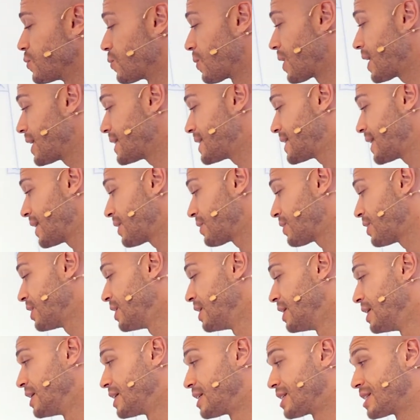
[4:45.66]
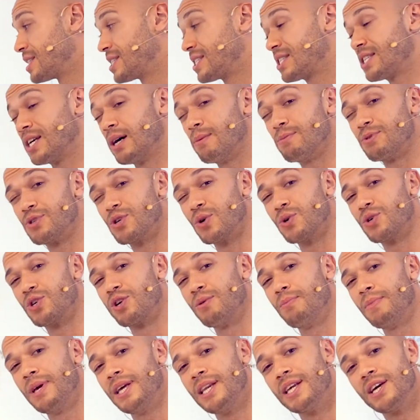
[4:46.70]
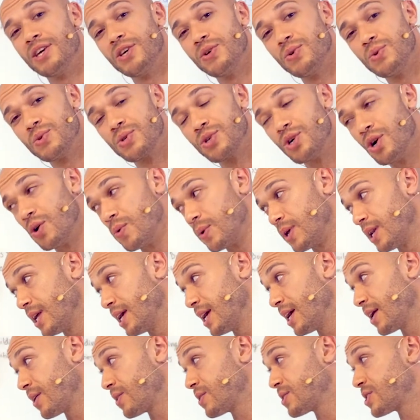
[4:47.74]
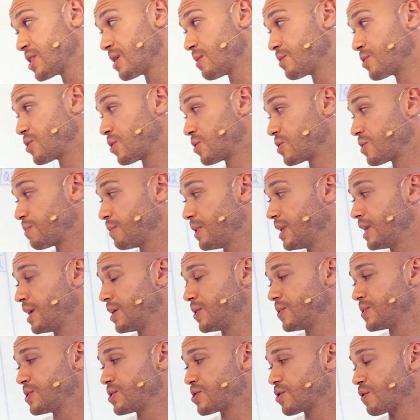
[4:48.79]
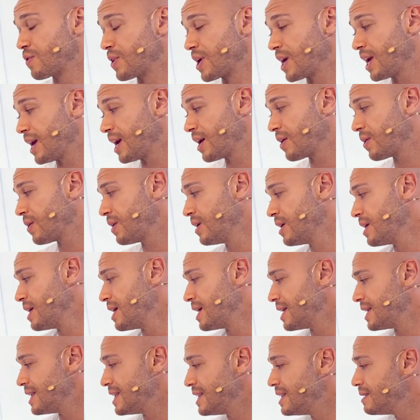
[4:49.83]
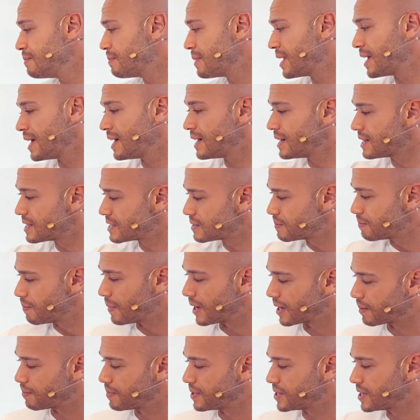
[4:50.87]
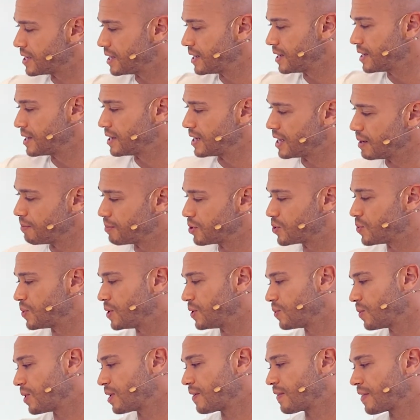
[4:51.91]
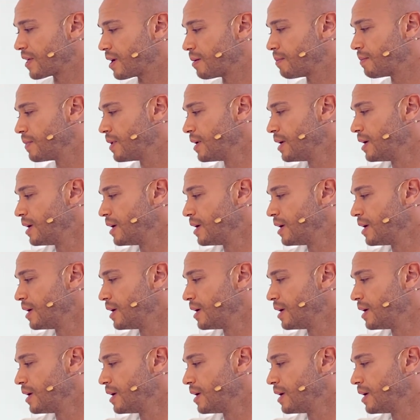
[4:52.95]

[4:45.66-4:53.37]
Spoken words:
right here. Some social media use go in here. Some social media uses over here. Emails might be in between one of them.